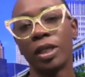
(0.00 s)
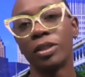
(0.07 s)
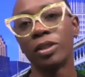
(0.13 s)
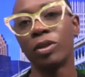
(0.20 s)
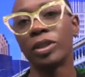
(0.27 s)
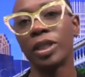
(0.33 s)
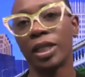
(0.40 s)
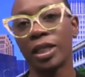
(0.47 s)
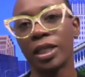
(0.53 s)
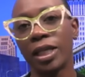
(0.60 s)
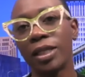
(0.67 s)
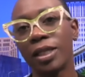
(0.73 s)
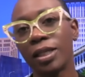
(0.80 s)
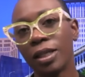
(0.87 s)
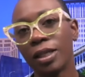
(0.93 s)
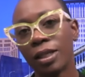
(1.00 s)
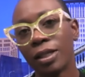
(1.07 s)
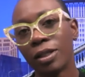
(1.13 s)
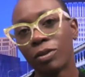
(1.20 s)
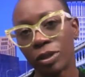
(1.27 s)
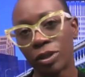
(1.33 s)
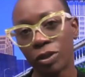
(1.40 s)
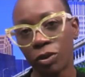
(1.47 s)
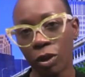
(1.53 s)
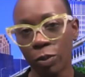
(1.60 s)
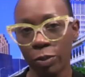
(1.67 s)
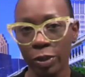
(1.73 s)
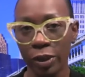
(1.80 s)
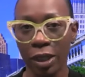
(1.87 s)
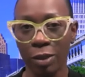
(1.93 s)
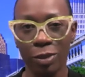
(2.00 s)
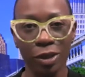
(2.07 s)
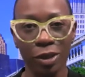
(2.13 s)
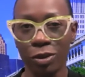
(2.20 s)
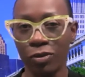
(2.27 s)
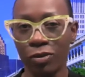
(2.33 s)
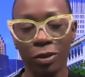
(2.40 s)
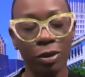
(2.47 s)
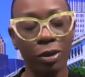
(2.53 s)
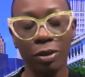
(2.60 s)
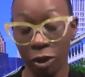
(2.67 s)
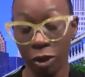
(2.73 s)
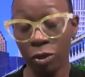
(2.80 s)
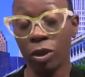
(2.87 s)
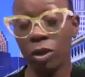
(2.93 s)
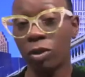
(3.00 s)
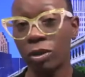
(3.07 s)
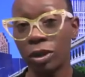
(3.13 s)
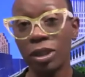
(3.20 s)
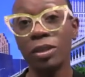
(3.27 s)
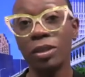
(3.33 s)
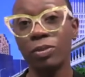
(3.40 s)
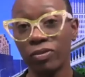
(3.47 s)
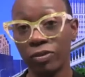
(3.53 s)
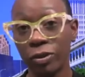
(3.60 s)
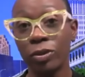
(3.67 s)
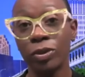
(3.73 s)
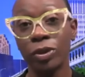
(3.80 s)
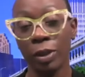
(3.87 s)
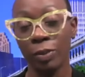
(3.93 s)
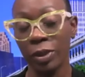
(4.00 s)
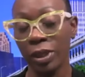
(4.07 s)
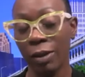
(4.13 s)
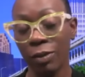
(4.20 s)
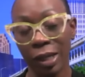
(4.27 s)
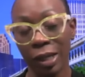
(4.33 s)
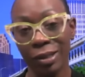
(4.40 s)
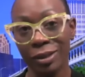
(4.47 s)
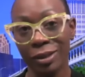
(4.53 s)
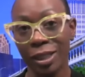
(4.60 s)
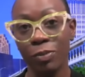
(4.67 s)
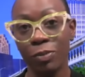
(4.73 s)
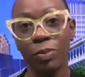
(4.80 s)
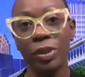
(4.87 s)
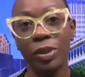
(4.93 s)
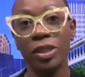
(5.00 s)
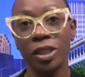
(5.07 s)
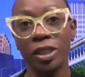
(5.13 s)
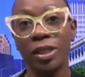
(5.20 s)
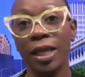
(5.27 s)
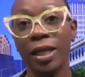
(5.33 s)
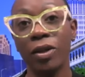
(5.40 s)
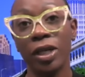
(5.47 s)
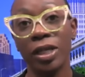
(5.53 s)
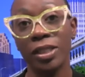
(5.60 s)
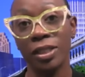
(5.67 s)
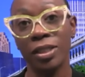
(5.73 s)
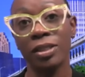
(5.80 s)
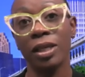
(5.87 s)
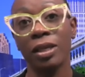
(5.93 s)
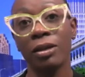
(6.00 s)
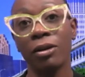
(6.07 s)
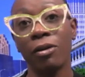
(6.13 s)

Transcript: knowing that a kitty wants to grow up and become a uniform unicorn. These fools. I mean, I, I keep it PG. They crazy as hell.